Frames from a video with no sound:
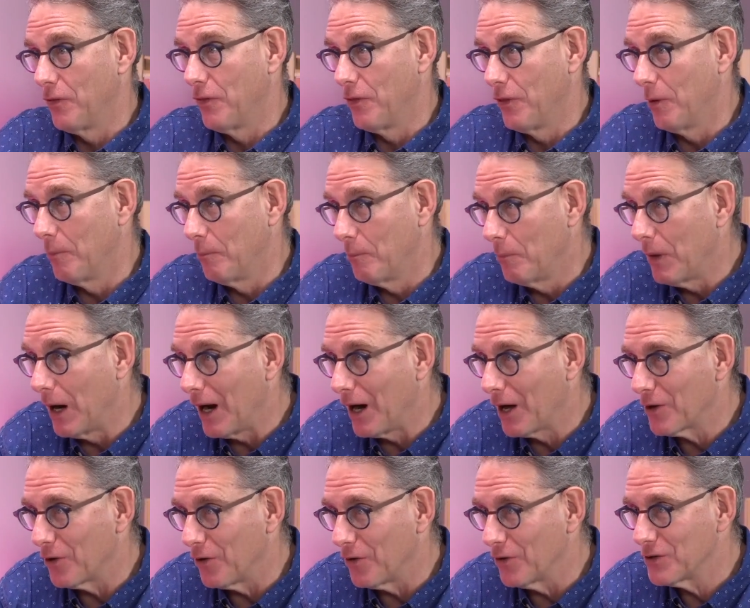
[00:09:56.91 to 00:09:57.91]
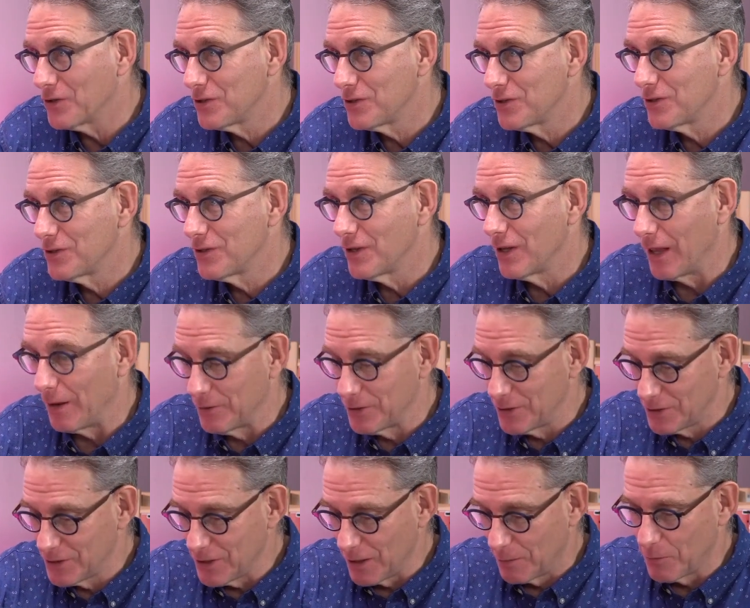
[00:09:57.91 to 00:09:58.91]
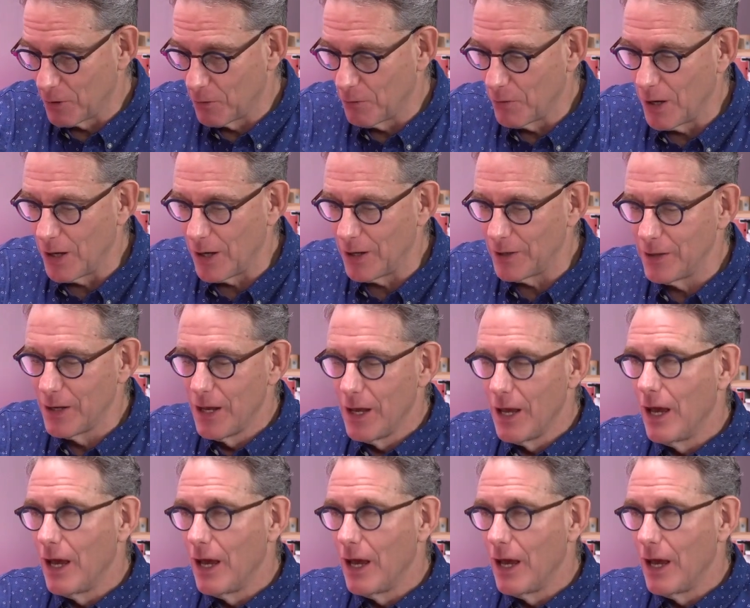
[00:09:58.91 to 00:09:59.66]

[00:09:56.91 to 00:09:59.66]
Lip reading: the models. So that was number one.